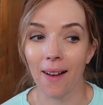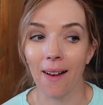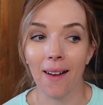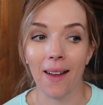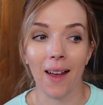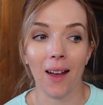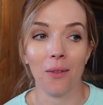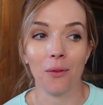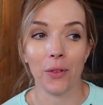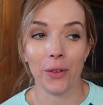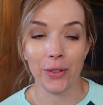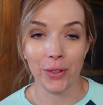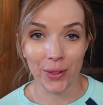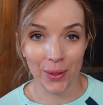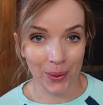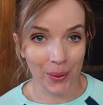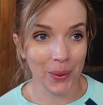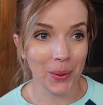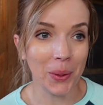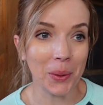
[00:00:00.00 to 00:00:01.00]
I have
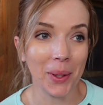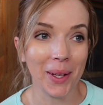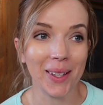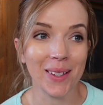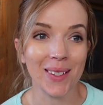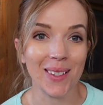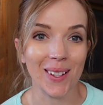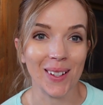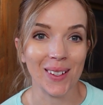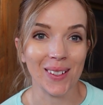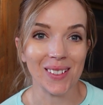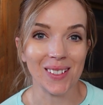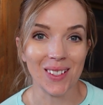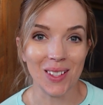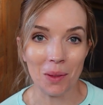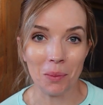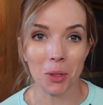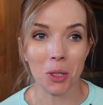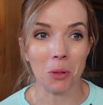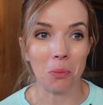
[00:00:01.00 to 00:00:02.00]
zero concerns
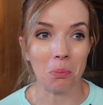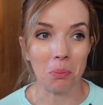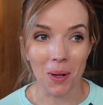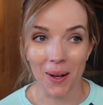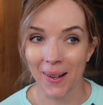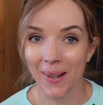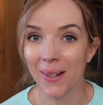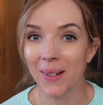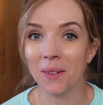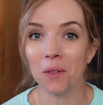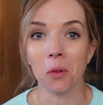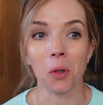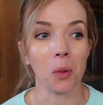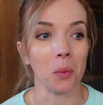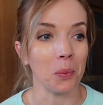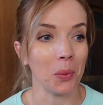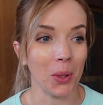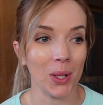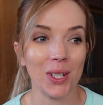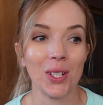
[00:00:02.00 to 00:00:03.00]
about mud or
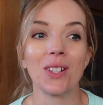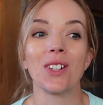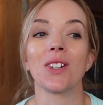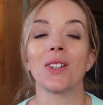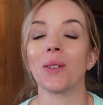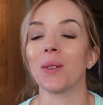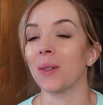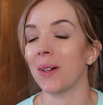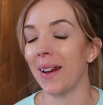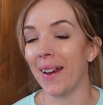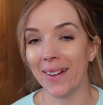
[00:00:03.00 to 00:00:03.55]
moisture or